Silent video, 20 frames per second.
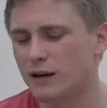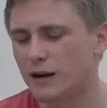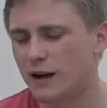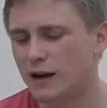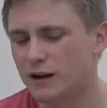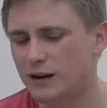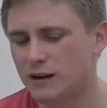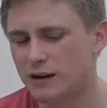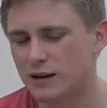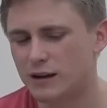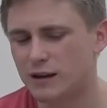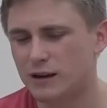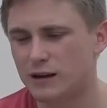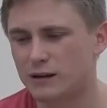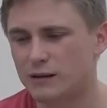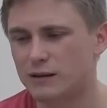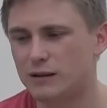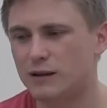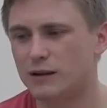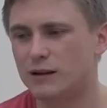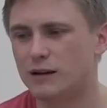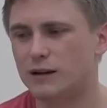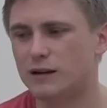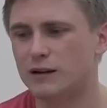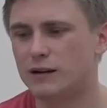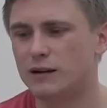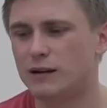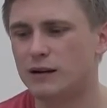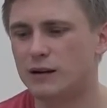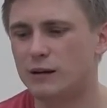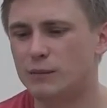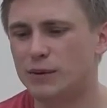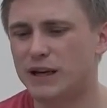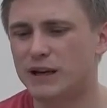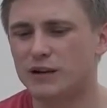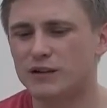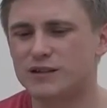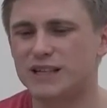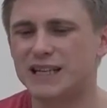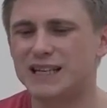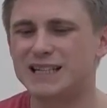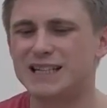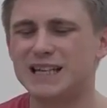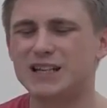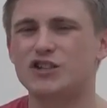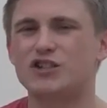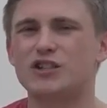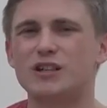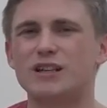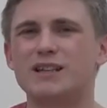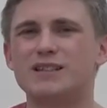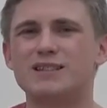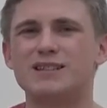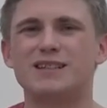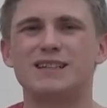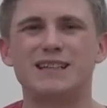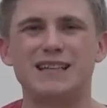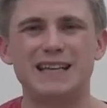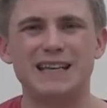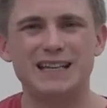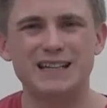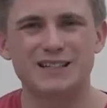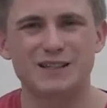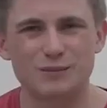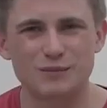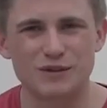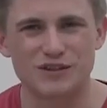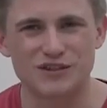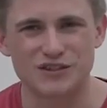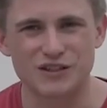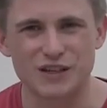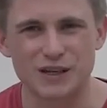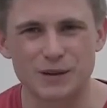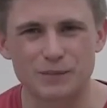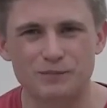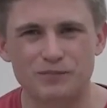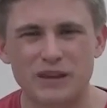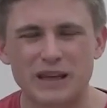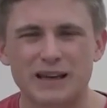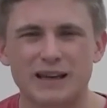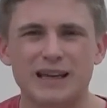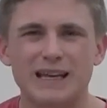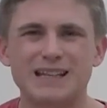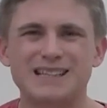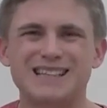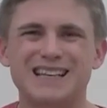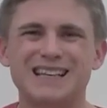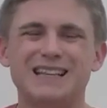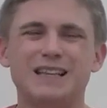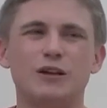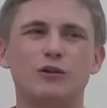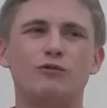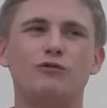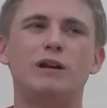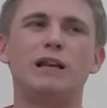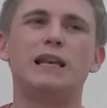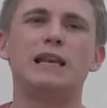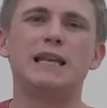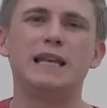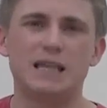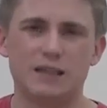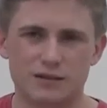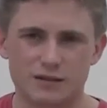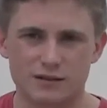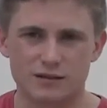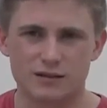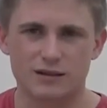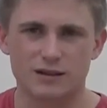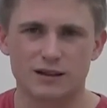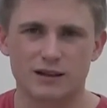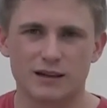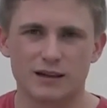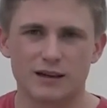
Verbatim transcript: Uh, because the addiction isn't in the intimacy, it's in the release,